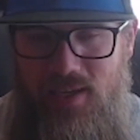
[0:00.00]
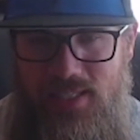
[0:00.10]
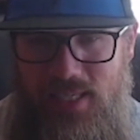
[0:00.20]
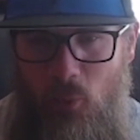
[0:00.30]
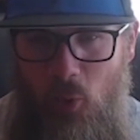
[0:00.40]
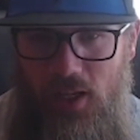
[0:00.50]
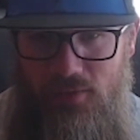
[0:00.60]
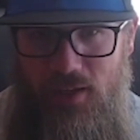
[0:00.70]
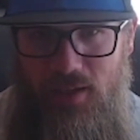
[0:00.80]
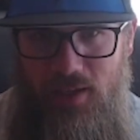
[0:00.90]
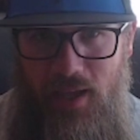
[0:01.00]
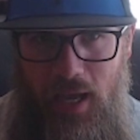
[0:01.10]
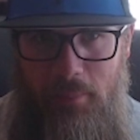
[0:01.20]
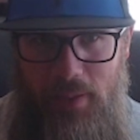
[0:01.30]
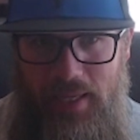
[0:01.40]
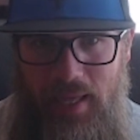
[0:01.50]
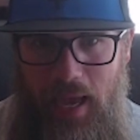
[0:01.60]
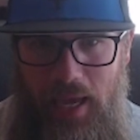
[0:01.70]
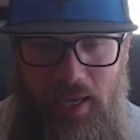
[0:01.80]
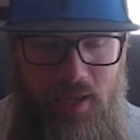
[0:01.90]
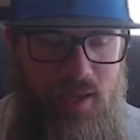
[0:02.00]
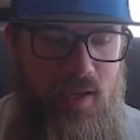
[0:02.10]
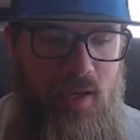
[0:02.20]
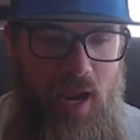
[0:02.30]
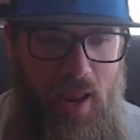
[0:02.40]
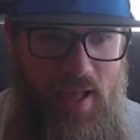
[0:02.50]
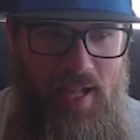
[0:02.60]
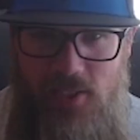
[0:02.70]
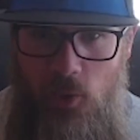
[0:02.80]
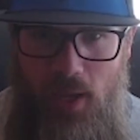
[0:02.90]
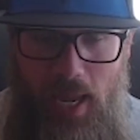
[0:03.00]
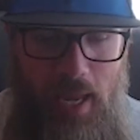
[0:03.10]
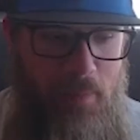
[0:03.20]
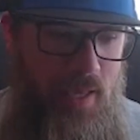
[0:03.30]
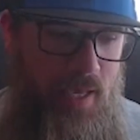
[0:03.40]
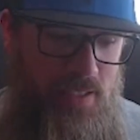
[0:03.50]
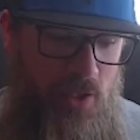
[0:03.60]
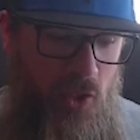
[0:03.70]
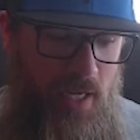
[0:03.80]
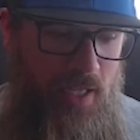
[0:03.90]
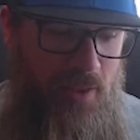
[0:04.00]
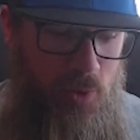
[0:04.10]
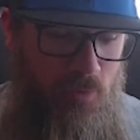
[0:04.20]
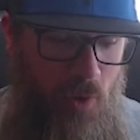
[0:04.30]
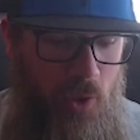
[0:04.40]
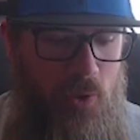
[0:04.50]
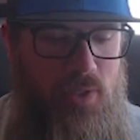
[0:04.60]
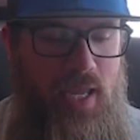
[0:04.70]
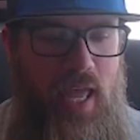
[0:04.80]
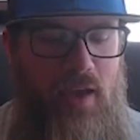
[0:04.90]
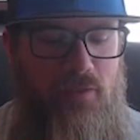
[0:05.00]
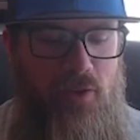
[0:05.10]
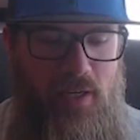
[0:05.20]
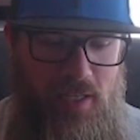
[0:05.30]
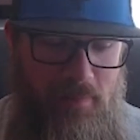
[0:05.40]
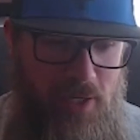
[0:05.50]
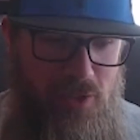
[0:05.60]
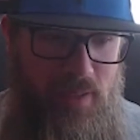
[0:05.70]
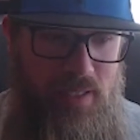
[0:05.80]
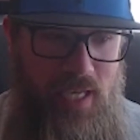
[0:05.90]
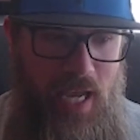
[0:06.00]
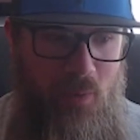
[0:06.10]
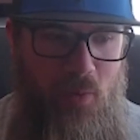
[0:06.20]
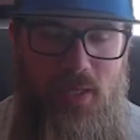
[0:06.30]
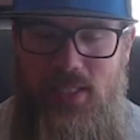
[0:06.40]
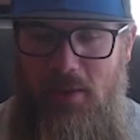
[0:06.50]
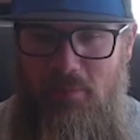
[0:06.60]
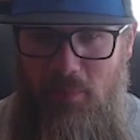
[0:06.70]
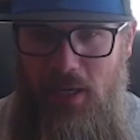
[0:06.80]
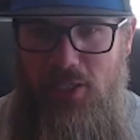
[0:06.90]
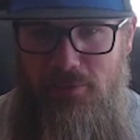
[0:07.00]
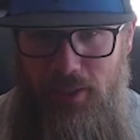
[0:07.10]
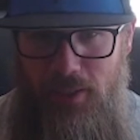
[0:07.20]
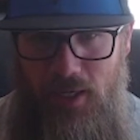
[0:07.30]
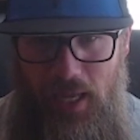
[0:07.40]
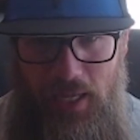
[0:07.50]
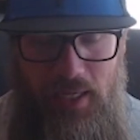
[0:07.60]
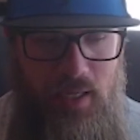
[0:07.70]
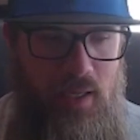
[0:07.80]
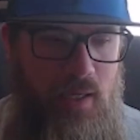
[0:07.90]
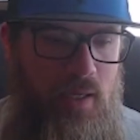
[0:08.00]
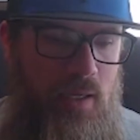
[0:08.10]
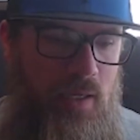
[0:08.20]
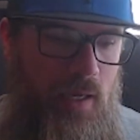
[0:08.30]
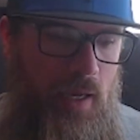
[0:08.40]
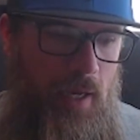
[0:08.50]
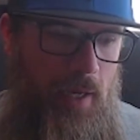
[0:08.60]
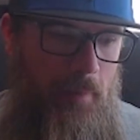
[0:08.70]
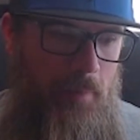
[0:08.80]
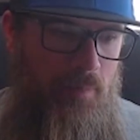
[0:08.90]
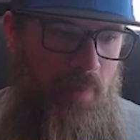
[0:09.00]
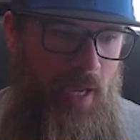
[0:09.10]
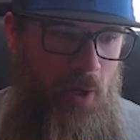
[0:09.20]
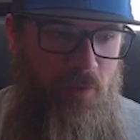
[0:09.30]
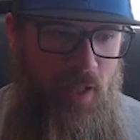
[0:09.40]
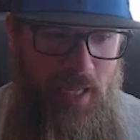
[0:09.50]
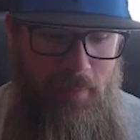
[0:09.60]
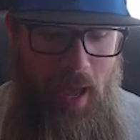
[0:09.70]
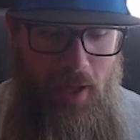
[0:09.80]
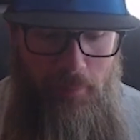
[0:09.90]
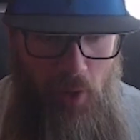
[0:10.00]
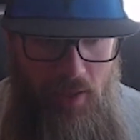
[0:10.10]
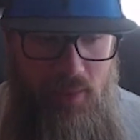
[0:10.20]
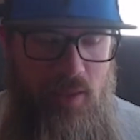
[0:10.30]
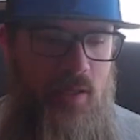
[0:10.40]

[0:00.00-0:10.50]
somewhat of a big guy, and that's okay, because looking at those photos I have, looking at the measurements, I was a much bigger guy. I don't feel like I'm out of breath.